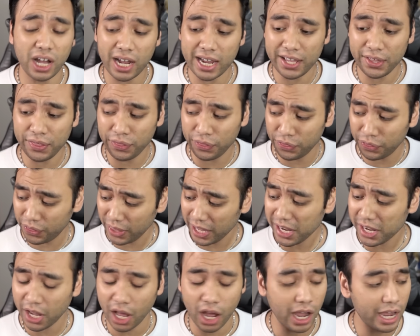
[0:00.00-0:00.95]
I
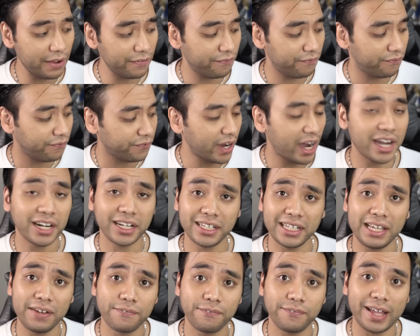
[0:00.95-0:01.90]
think I
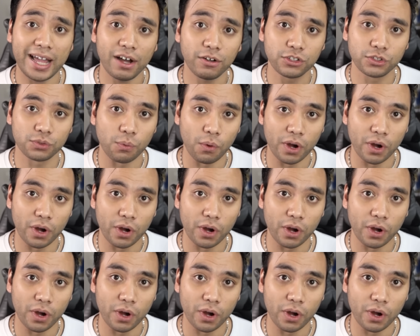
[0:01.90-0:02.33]
finally found